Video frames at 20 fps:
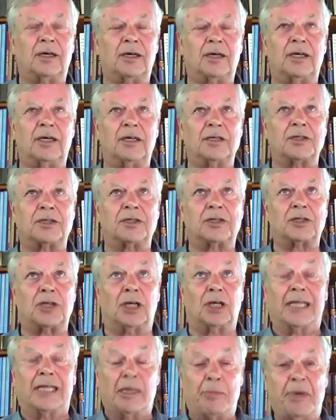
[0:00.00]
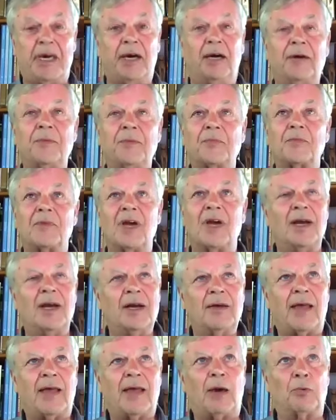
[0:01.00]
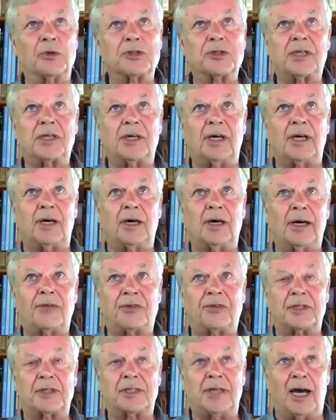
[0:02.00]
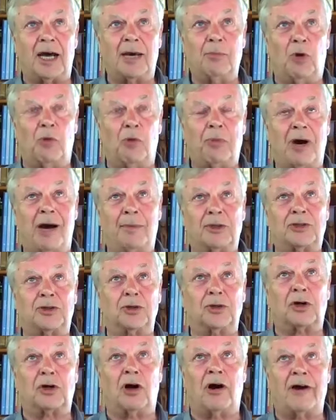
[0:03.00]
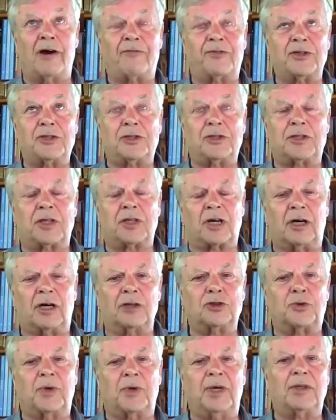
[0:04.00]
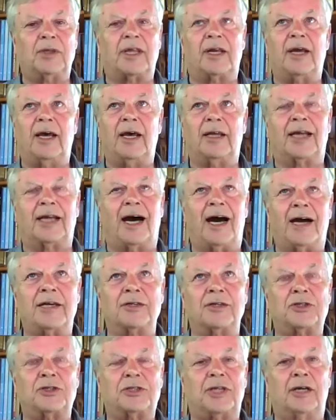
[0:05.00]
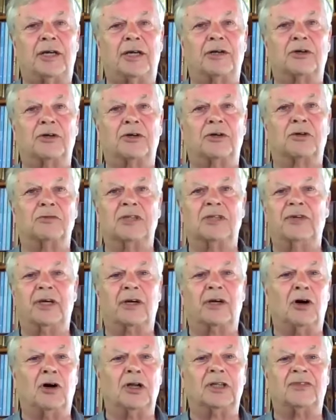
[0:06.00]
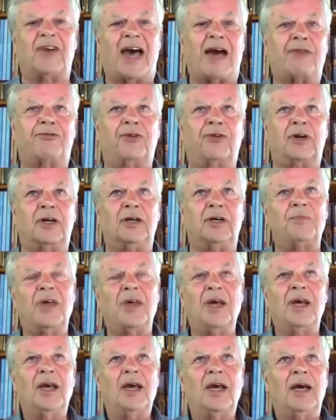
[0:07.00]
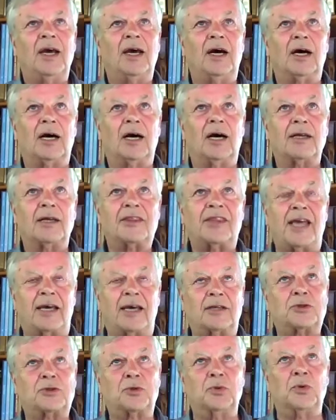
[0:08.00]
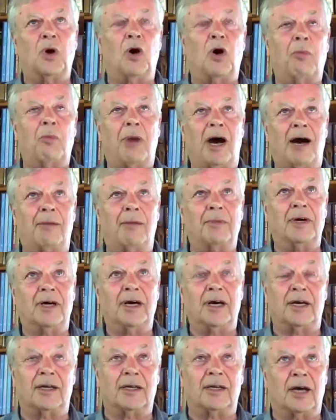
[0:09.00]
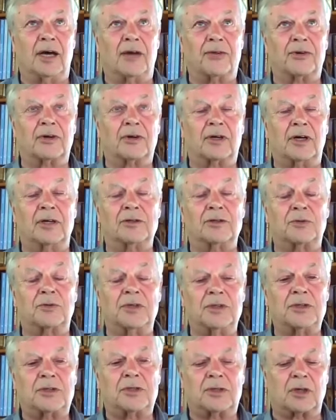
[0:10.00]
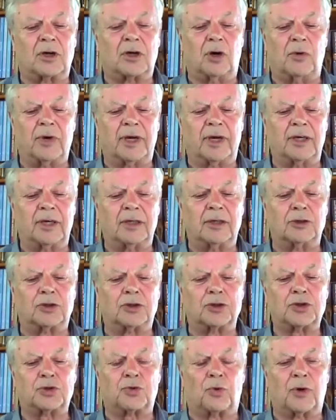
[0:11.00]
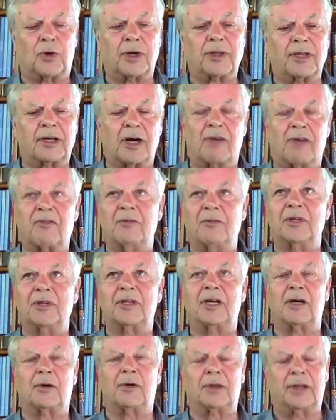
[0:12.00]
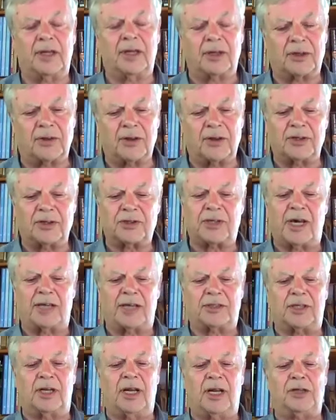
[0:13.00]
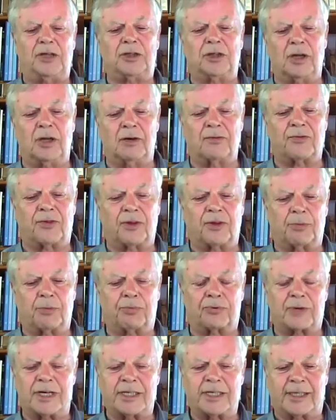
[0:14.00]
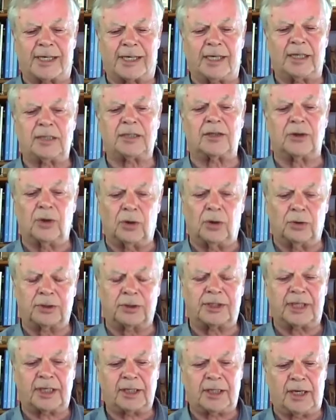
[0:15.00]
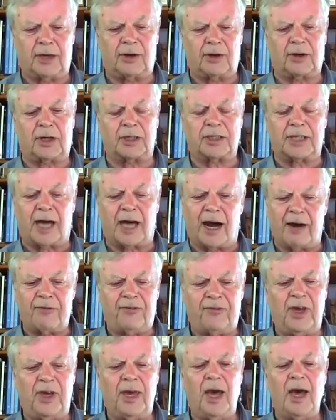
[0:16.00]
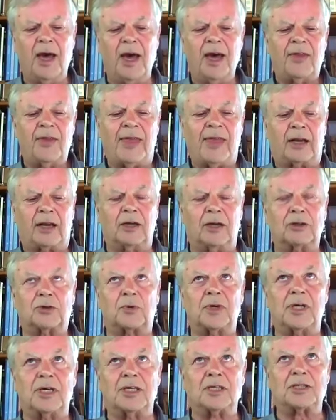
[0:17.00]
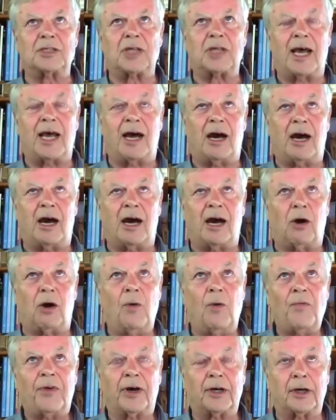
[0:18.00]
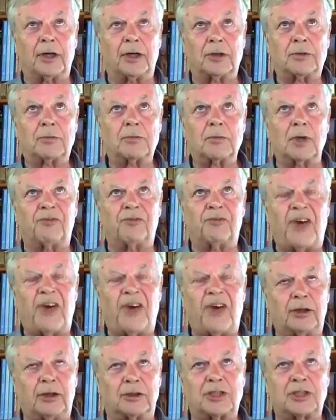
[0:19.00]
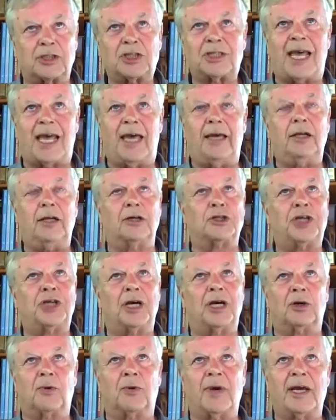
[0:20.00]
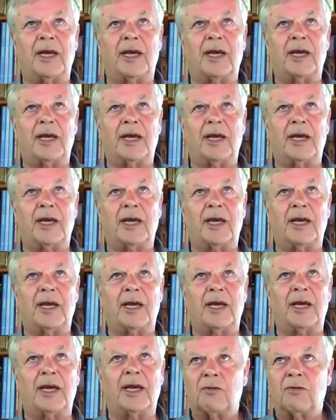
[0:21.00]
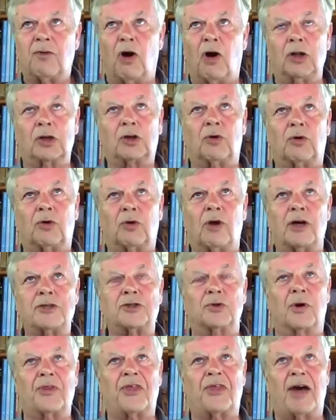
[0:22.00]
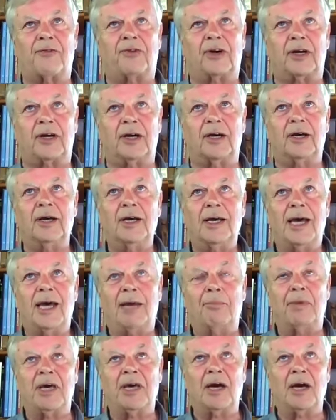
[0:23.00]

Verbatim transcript: is Libya. That was, at the time Obama took office, the country that had the highest standard of living in all of Africa. Thanks to Obama and other countries going in and destroying the government there, leading to the assassination of the president, the old dictator Gaddafi. That country is now a failed state, a generator of terror all across North Africa and